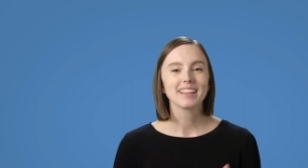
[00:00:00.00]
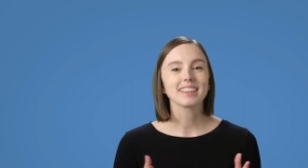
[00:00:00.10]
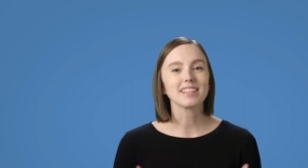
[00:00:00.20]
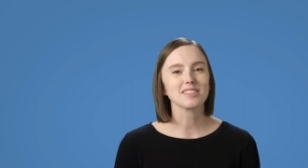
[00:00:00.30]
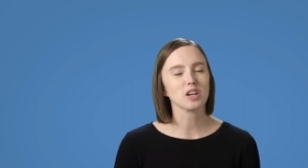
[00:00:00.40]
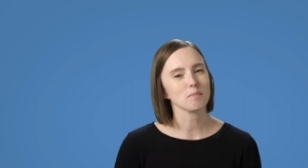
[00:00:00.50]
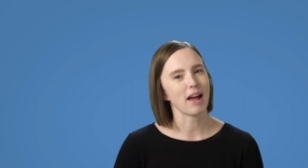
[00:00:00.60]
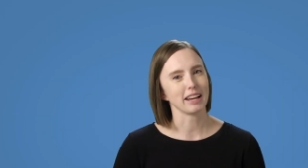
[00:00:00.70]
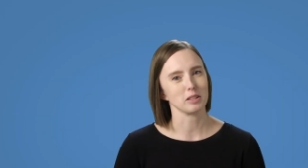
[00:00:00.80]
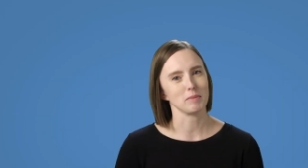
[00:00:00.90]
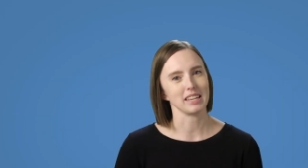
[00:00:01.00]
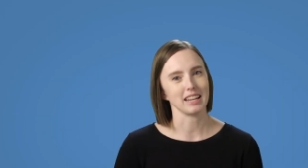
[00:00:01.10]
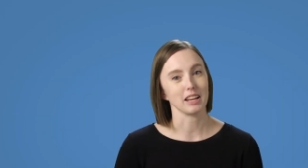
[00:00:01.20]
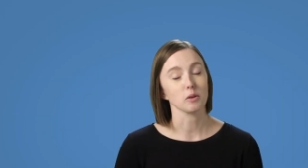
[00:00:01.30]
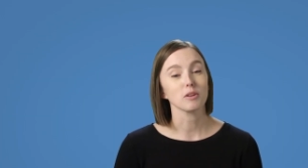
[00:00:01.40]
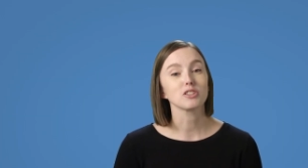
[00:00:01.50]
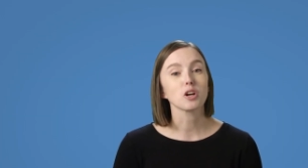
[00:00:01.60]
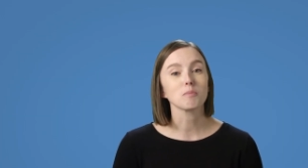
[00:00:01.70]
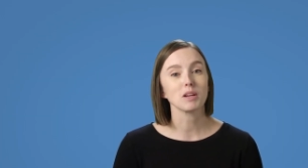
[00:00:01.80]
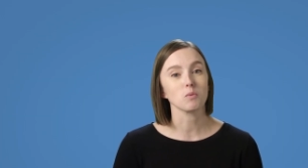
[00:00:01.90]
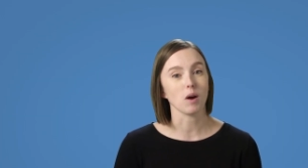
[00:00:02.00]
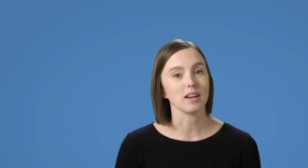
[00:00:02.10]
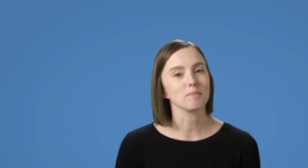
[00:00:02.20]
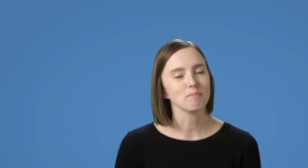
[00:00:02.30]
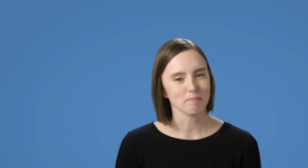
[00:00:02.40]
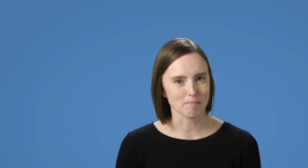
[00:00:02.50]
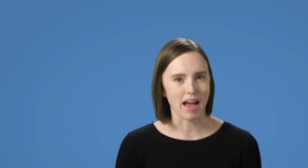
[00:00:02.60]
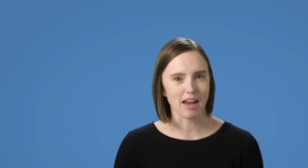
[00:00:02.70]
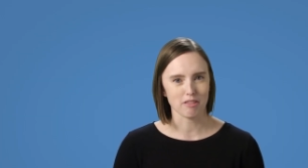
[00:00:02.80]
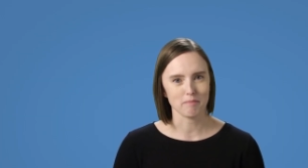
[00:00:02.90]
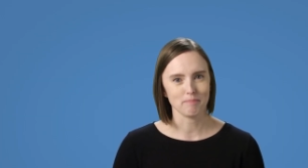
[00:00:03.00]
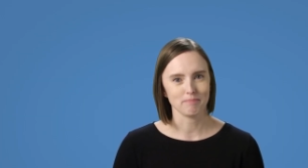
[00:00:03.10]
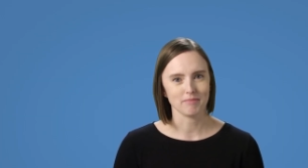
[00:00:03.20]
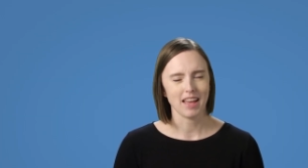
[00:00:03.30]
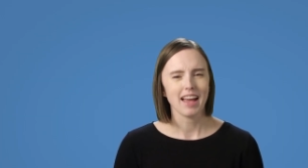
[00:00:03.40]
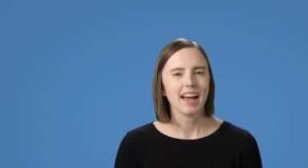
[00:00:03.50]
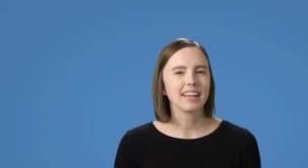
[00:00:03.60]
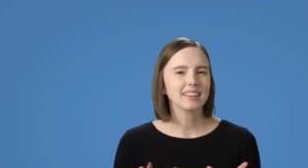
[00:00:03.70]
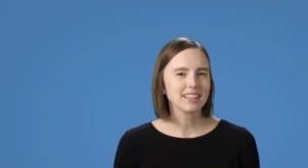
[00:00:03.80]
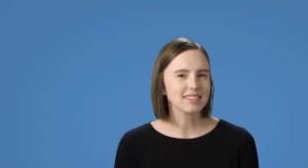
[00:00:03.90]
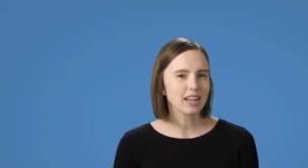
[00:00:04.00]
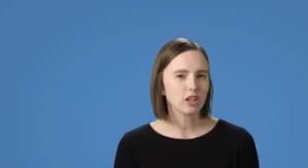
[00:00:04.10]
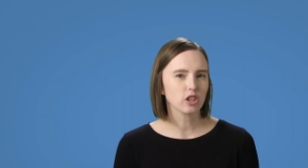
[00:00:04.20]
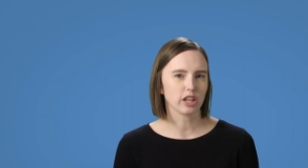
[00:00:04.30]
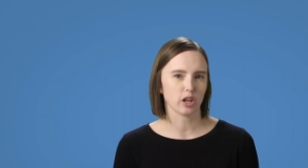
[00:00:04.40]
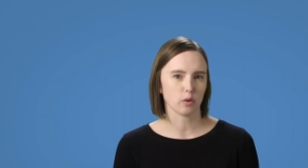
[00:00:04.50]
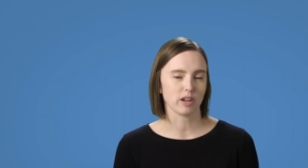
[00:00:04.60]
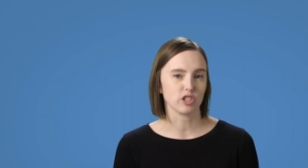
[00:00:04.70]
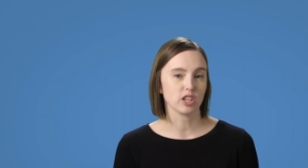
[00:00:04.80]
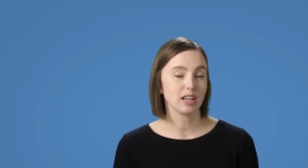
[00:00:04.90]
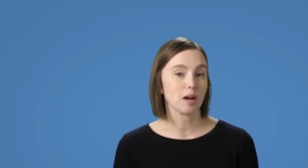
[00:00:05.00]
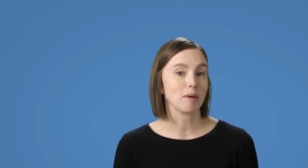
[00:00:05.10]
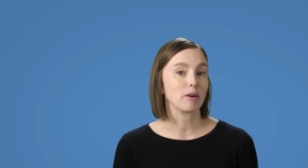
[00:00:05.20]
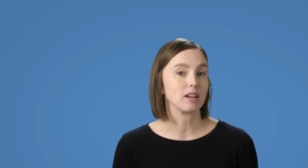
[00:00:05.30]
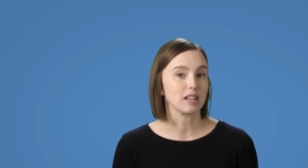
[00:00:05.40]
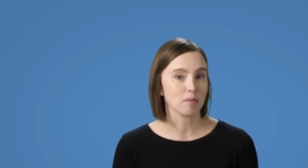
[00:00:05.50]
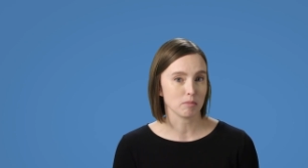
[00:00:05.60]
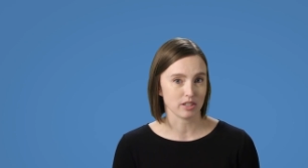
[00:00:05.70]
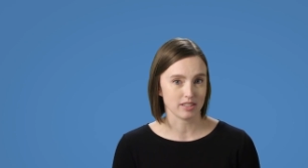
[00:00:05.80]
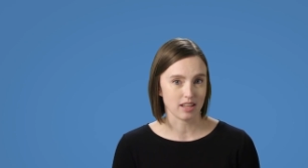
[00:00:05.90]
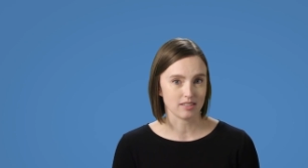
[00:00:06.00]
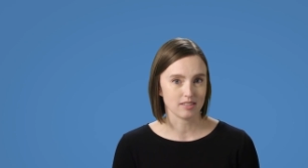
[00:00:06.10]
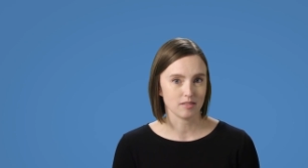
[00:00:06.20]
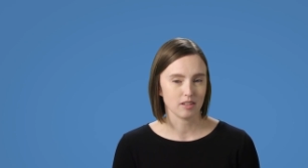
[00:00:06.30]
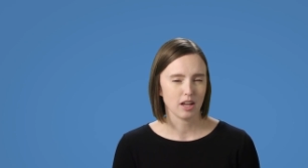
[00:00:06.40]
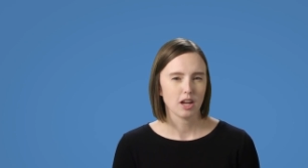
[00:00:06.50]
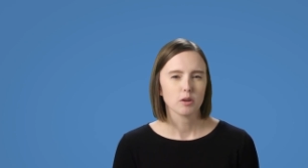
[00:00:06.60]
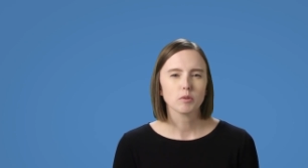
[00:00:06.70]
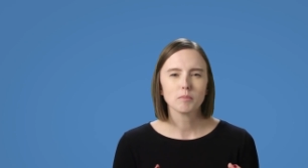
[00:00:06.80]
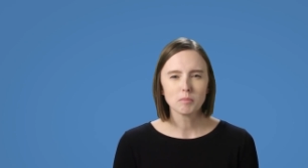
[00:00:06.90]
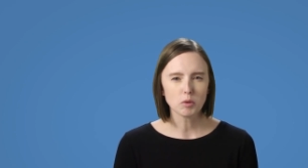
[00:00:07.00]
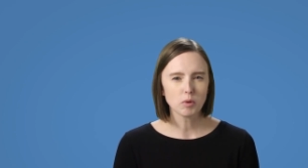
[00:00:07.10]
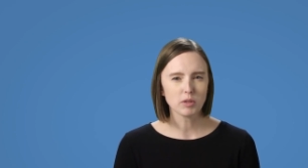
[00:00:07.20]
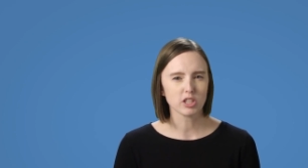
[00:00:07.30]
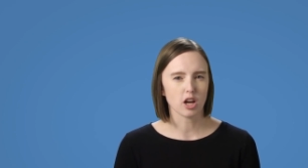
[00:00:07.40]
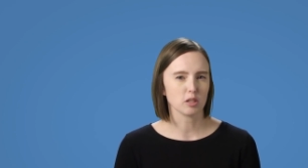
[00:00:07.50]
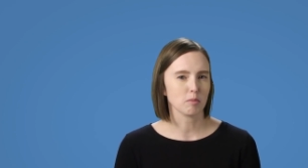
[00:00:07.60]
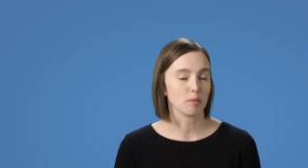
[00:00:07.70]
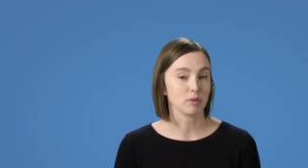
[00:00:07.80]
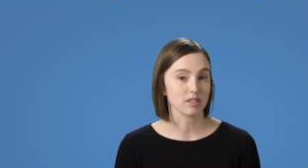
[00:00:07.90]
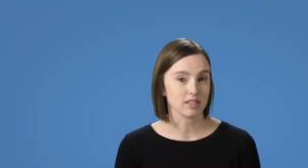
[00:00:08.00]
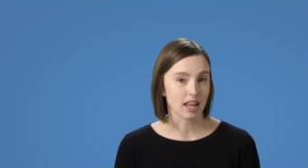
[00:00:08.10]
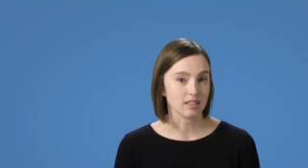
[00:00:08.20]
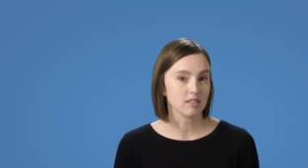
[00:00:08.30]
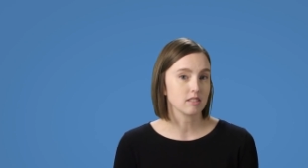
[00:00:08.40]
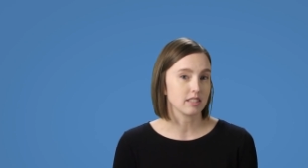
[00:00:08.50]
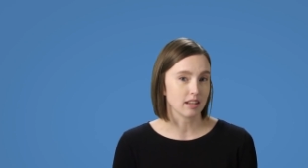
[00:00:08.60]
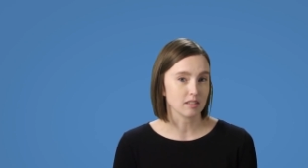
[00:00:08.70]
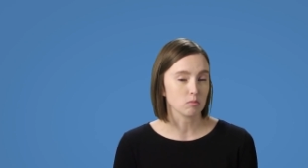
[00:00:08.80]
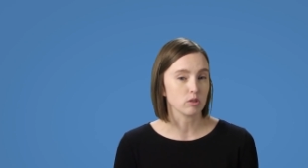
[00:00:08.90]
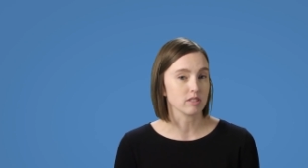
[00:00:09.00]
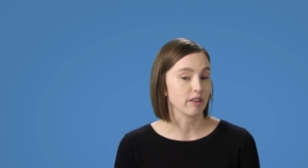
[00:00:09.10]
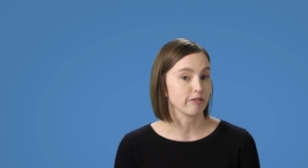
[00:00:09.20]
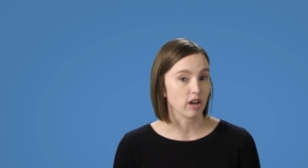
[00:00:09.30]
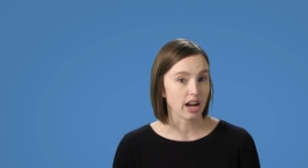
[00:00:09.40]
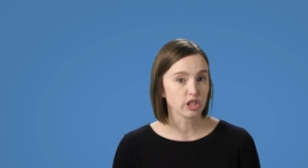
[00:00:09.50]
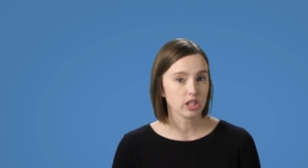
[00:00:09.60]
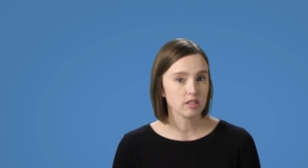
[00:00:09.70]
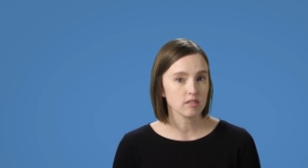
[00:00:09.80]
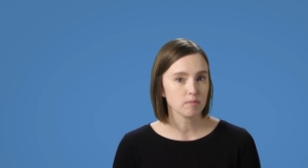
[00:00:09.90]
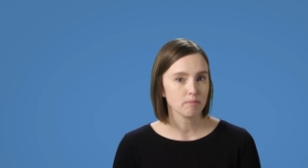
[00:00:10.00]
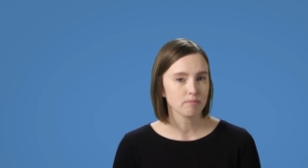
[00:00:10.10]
Let's start back at the beginning with domain one, math. And let's take a look at a question about number sense. Remember when we talked about percents, decimals, and fractions?